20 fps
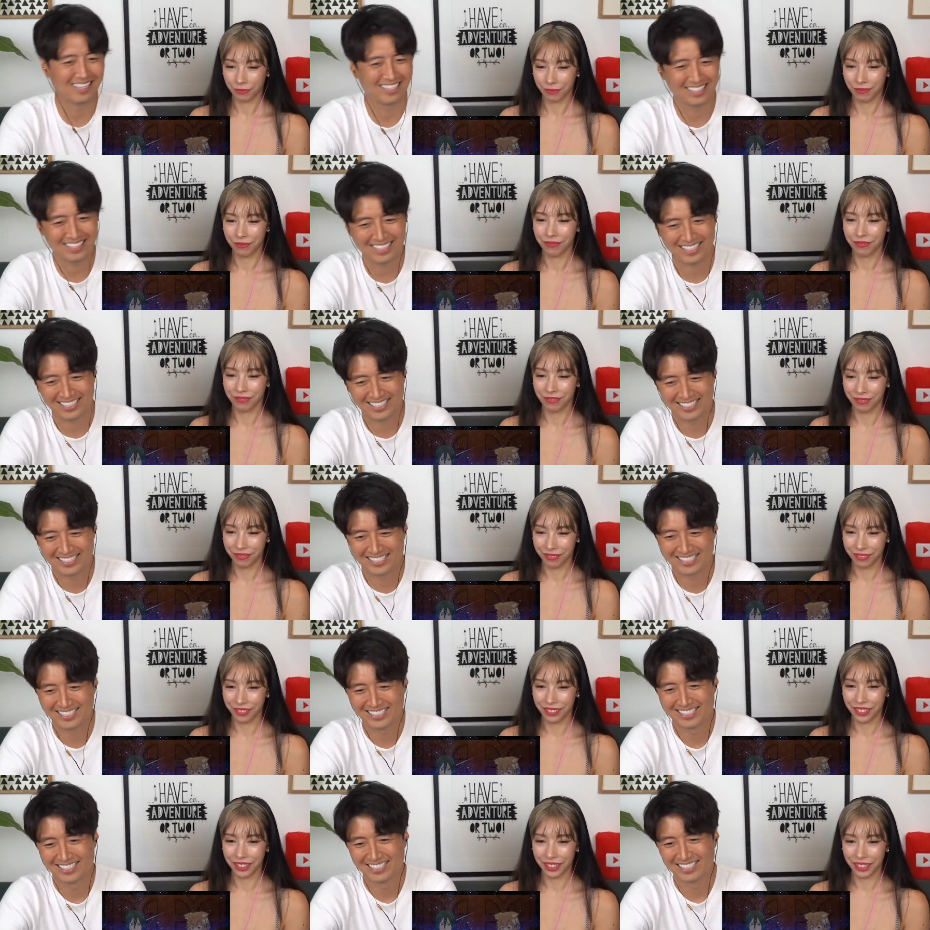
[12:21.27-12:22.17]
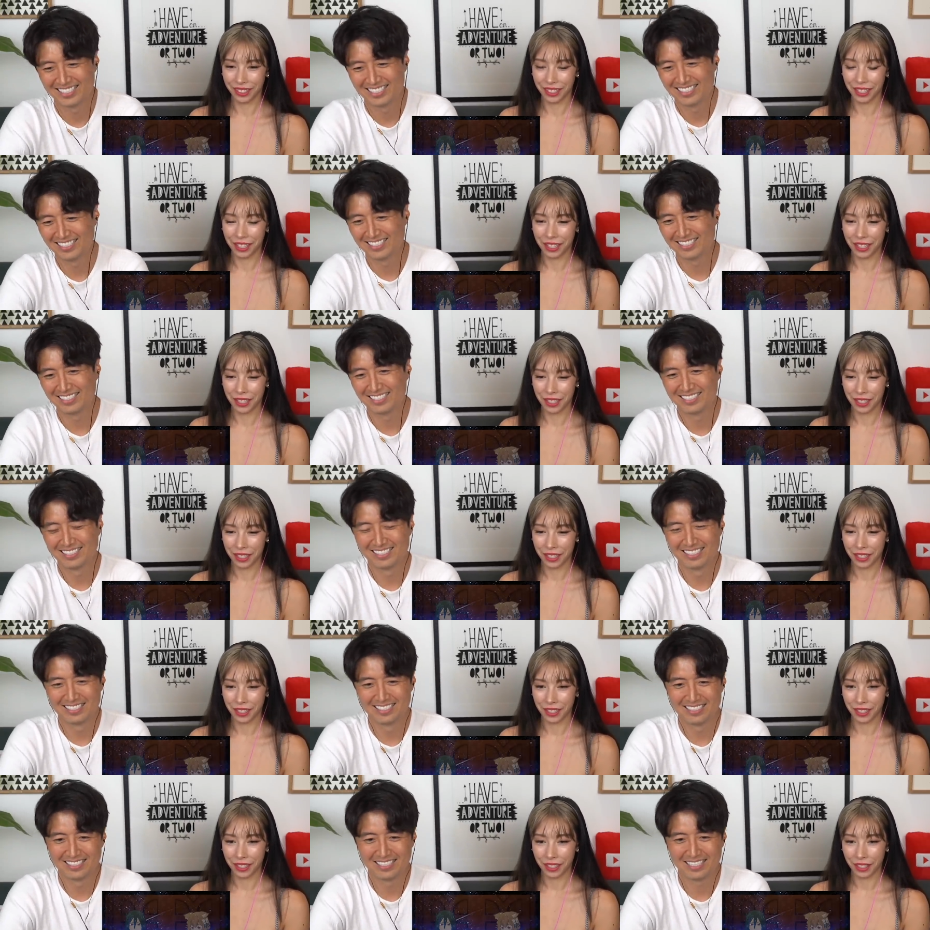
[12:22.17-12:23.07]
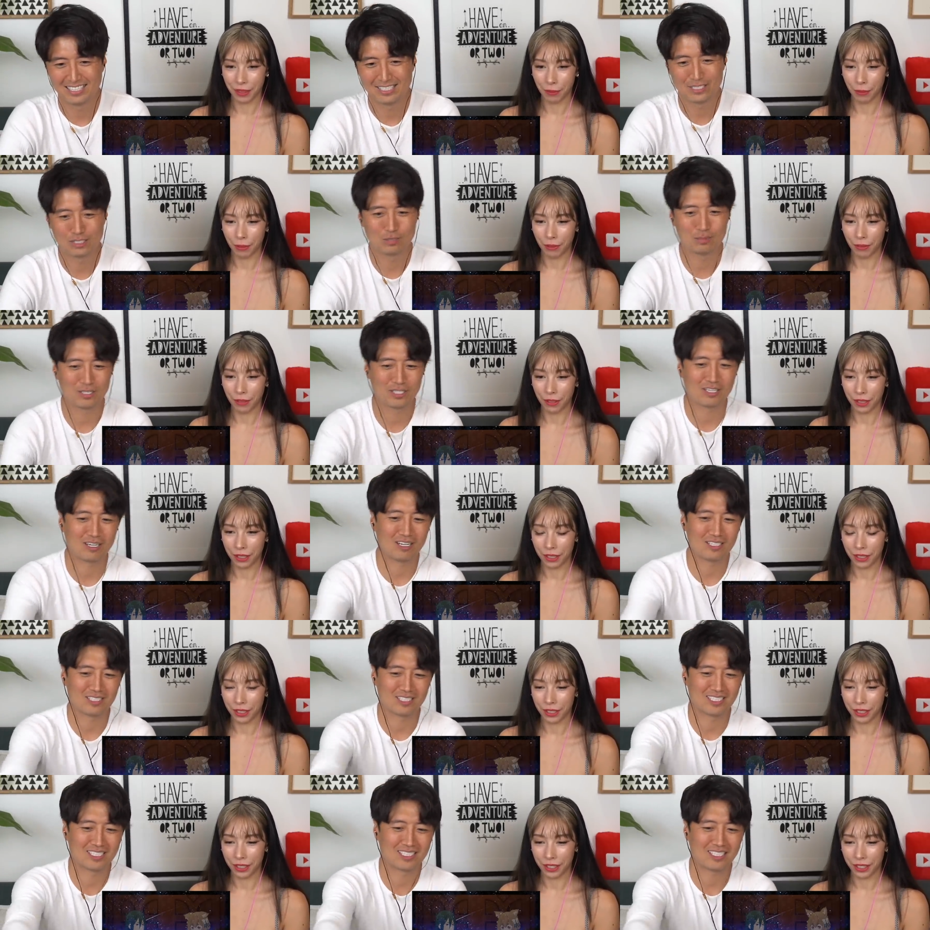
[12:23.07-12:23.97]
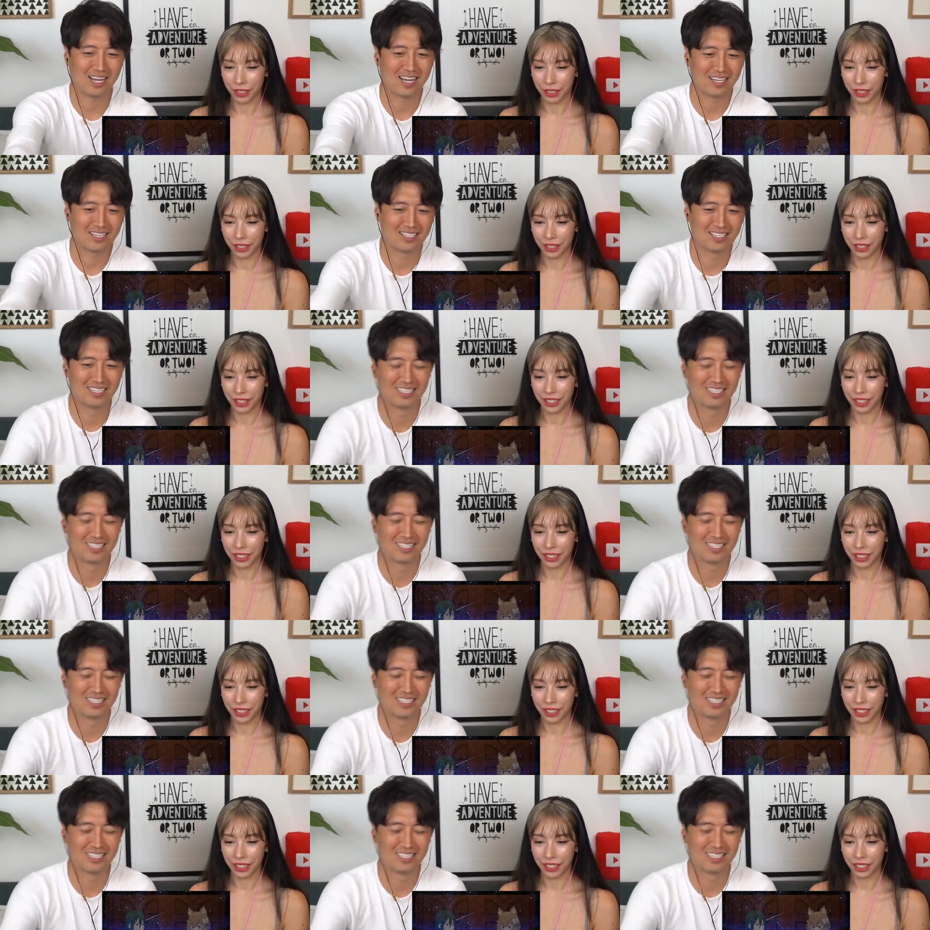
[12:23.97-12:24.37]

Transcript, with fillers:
Speaker 1: Look at this. And Subaru calls her son.